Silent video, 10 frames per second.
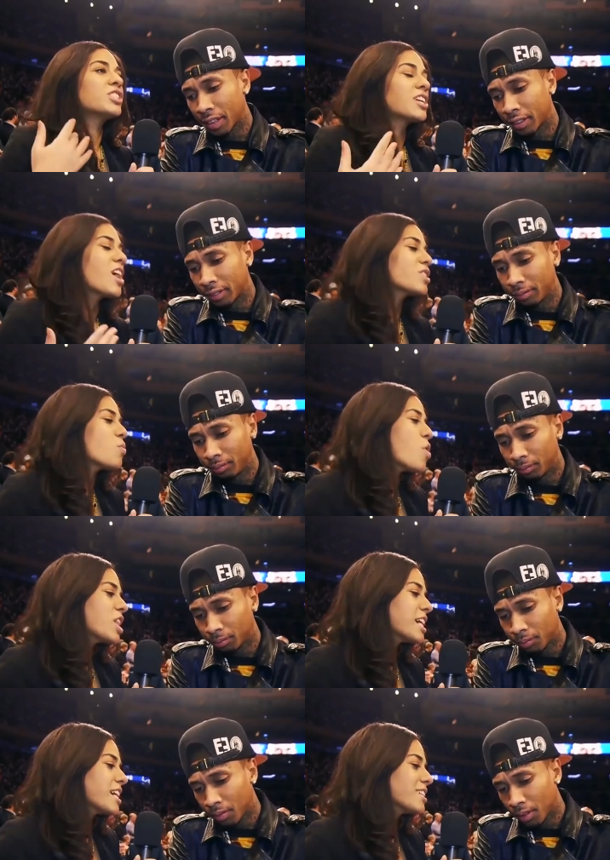Speaker 1: Tiana
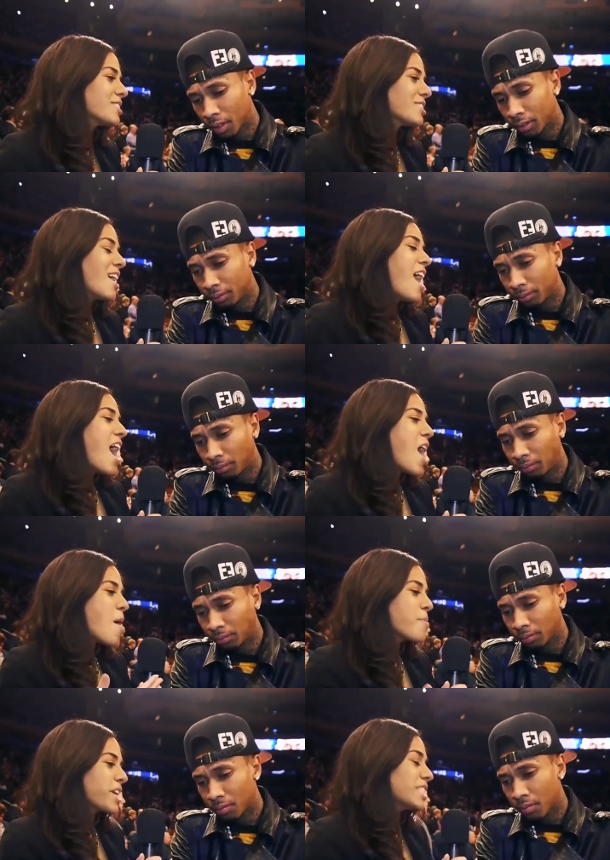Wallace,
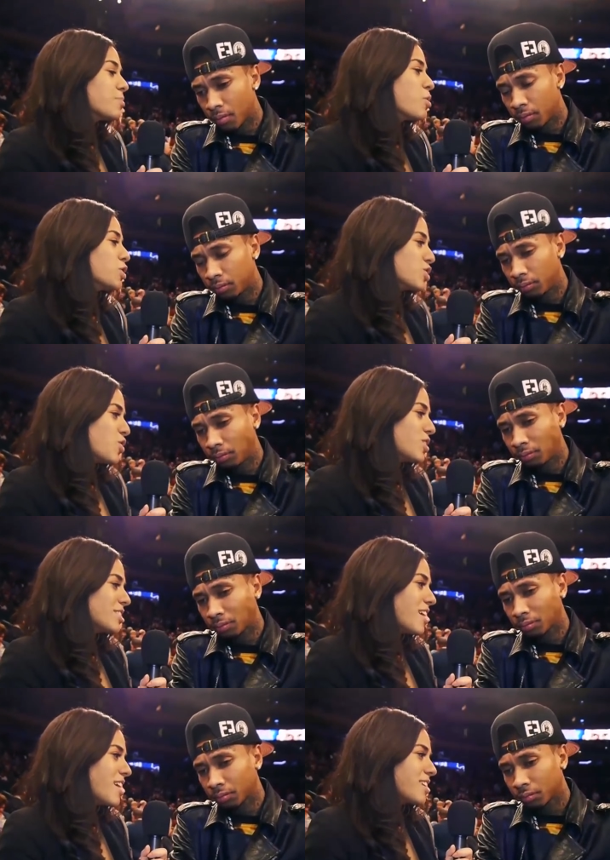Biggie Smalls'
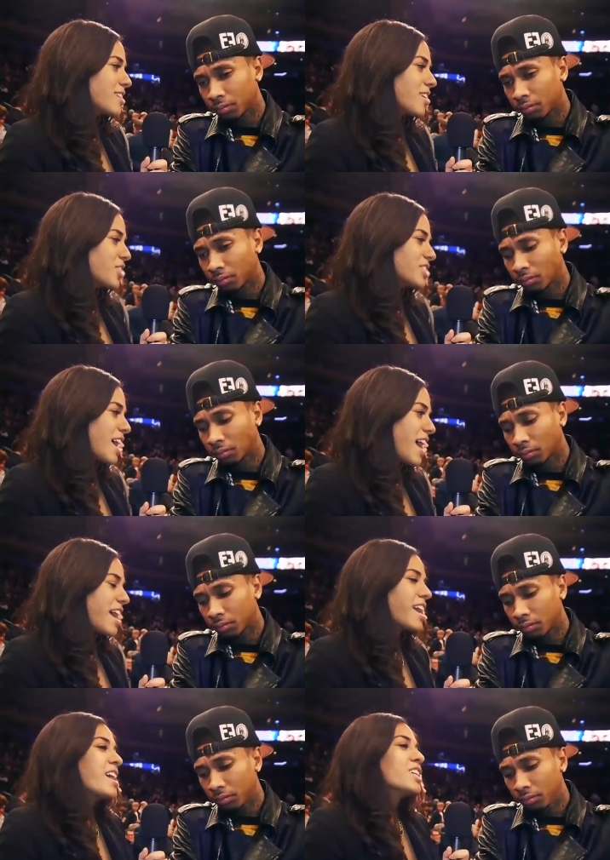daughter, the other
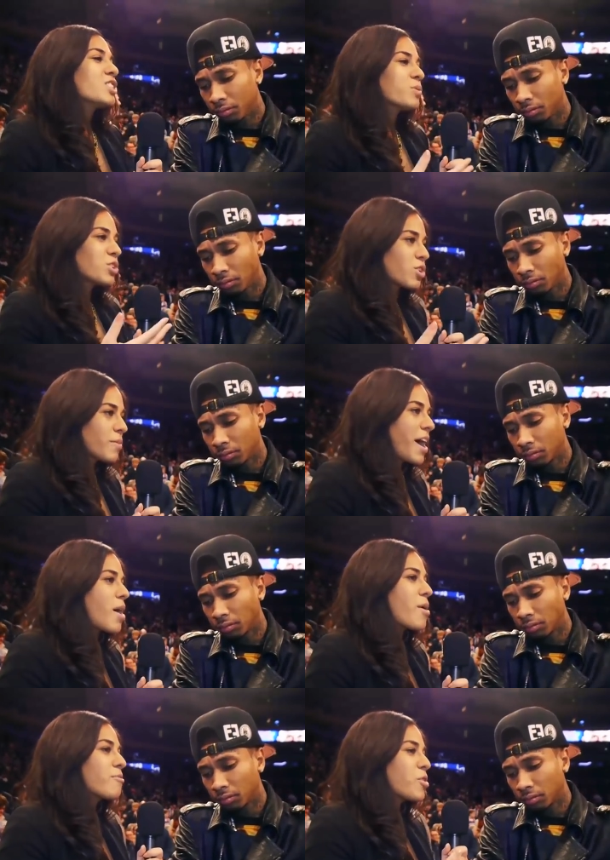day. She was talking about
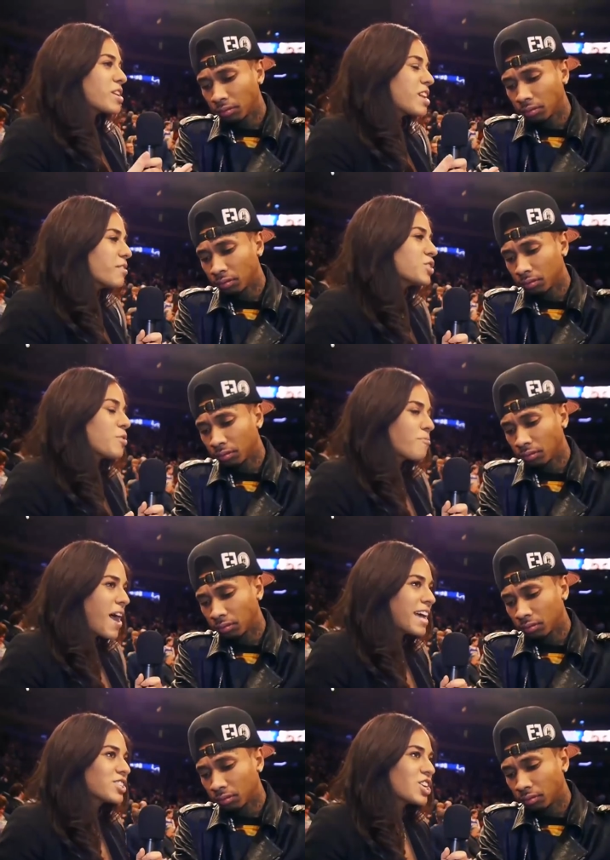how everyone loves your
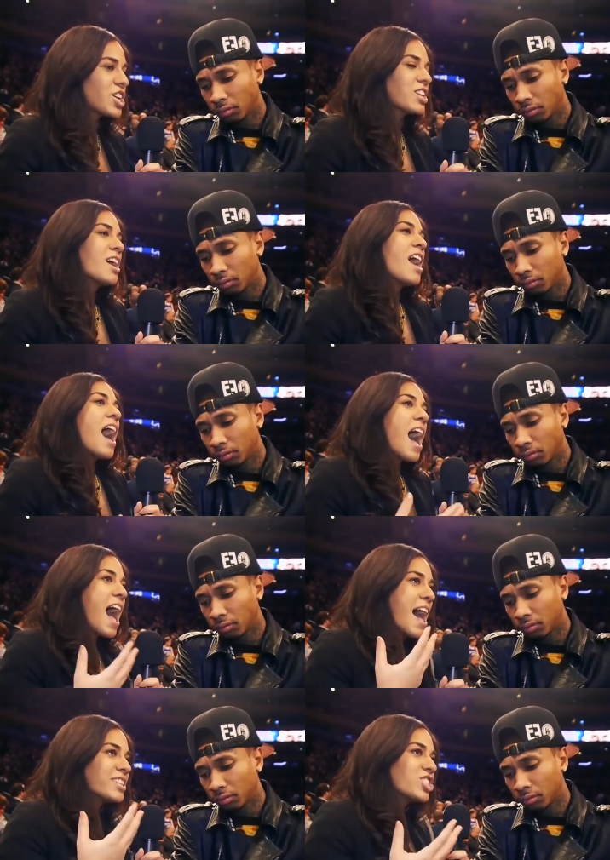fashion,
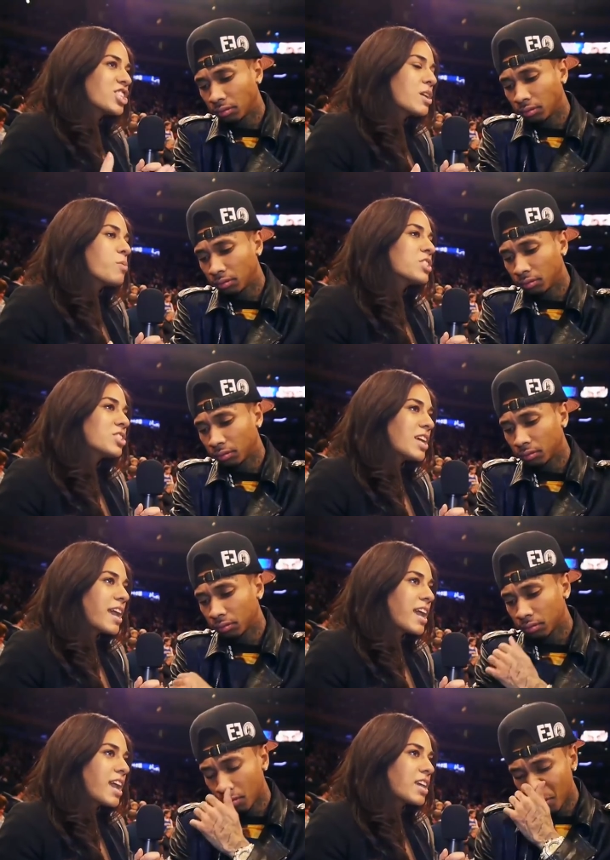and she was
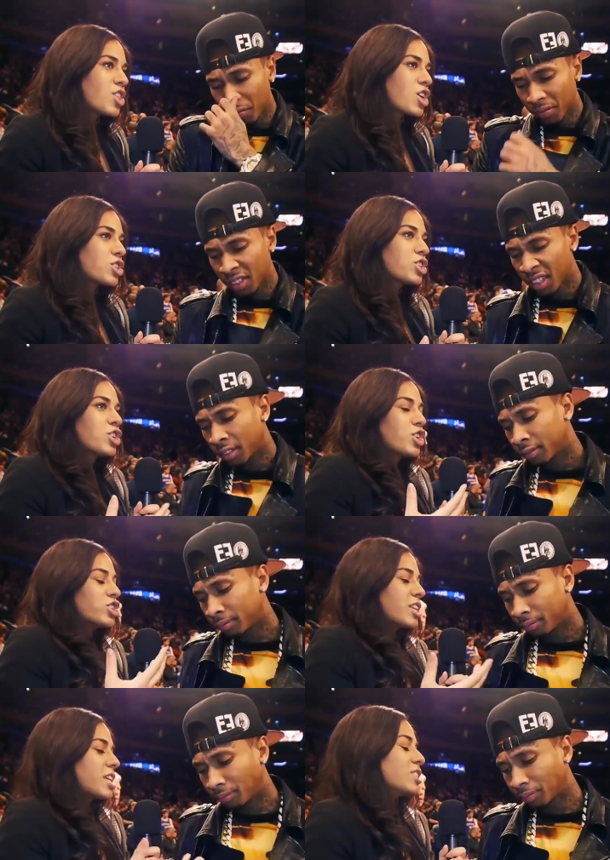saying that, you
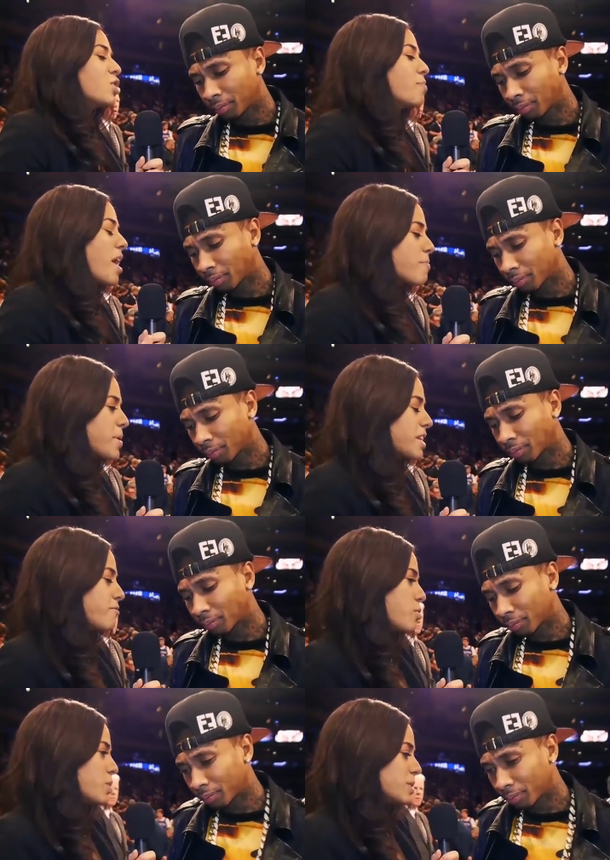know, she thinks you might have been
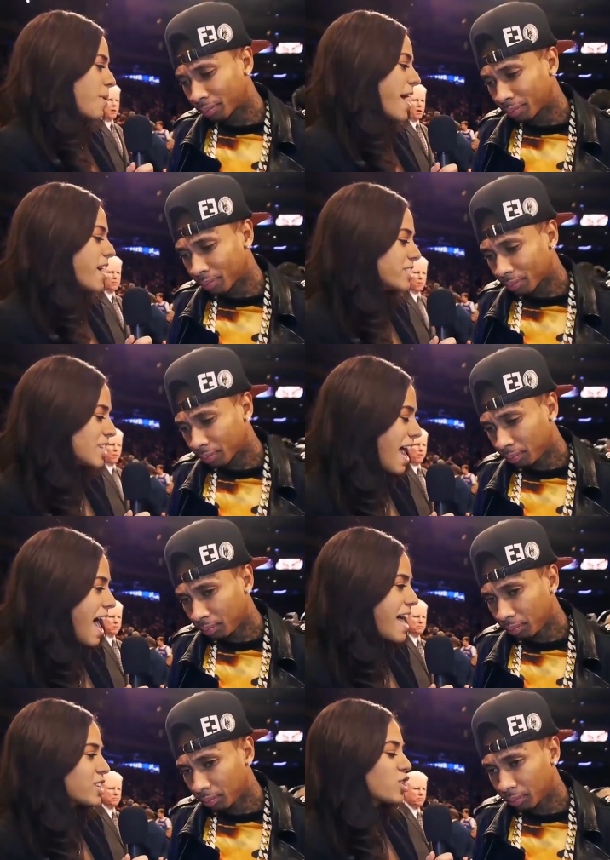influenced by her
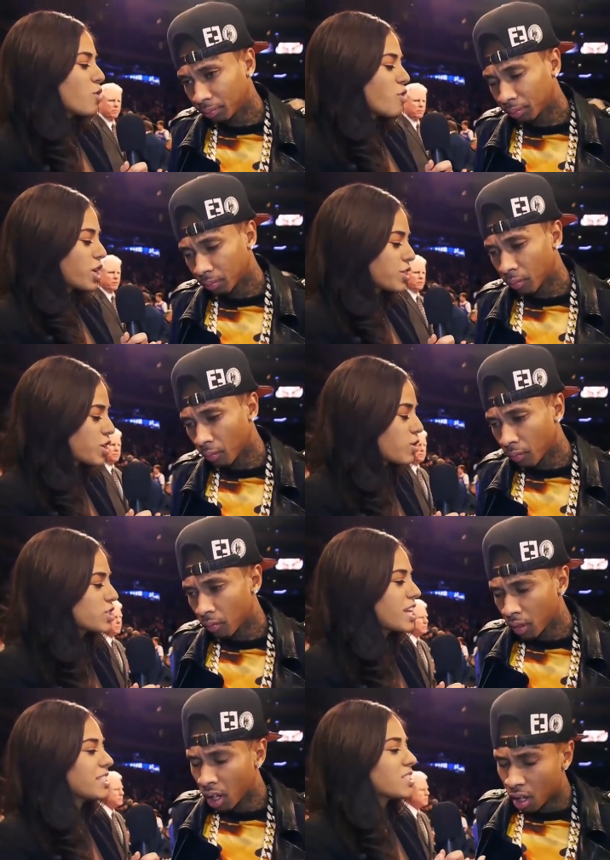dad, you know, rocking the
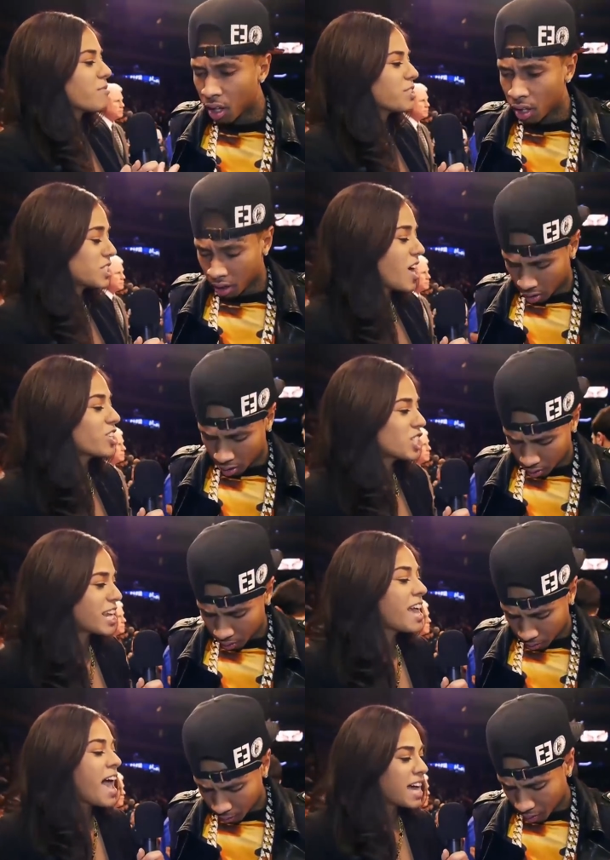gold chains and the
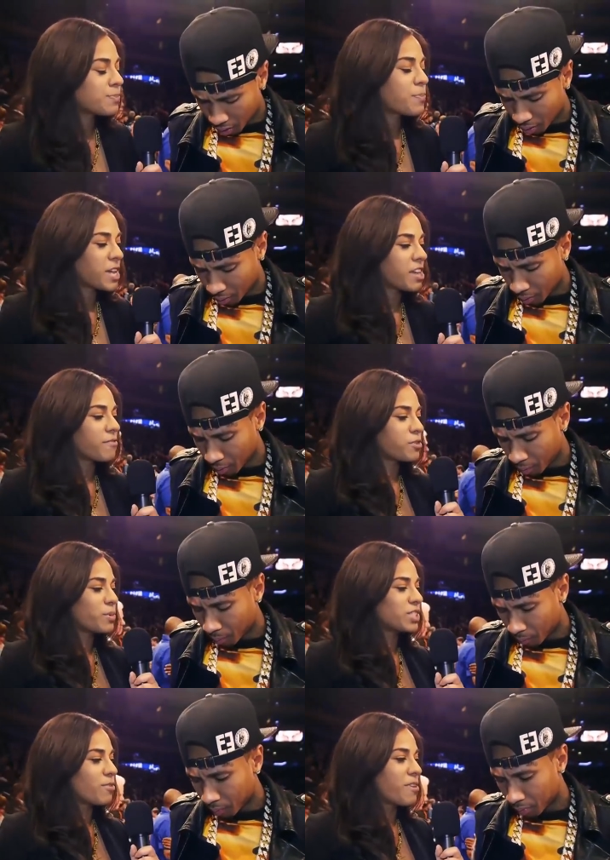Versace. Has Biggie
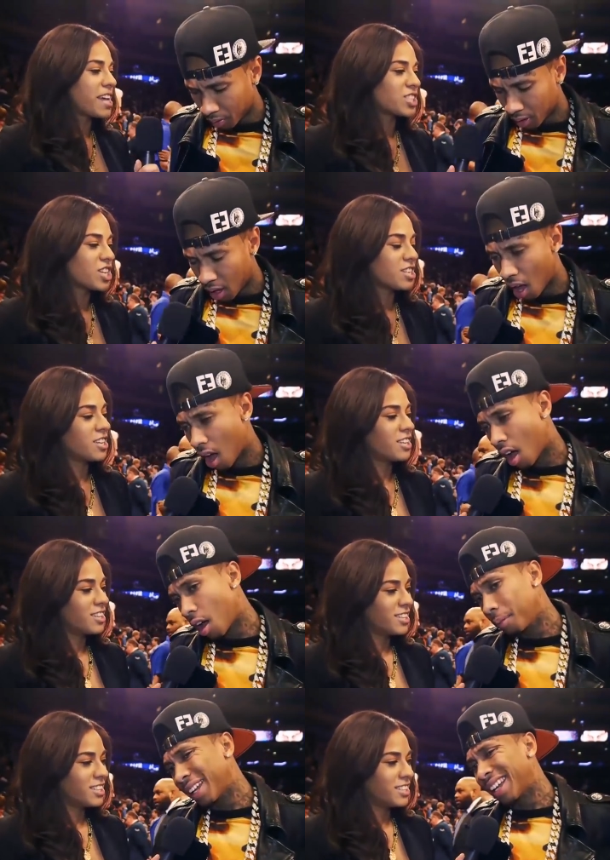influenced your fashion?
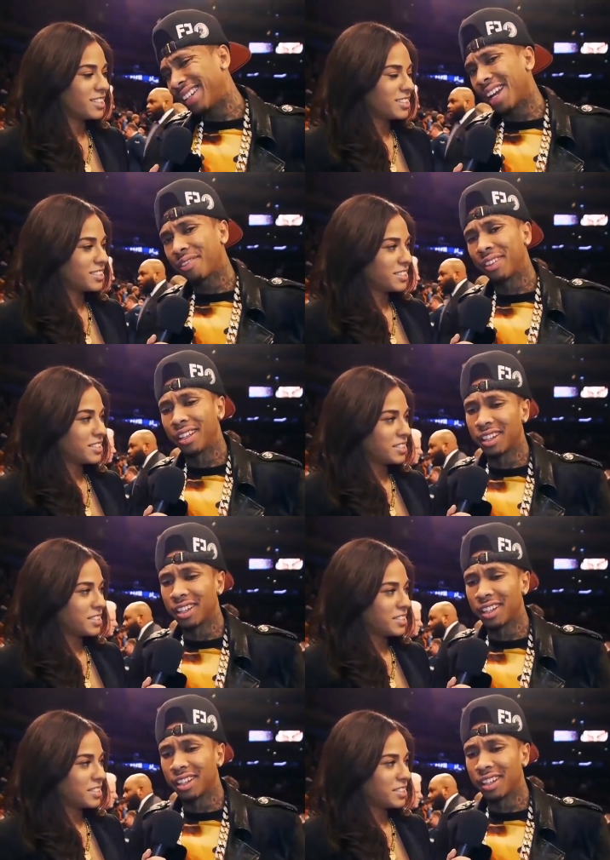
Speaker 2: Yeah, definitely,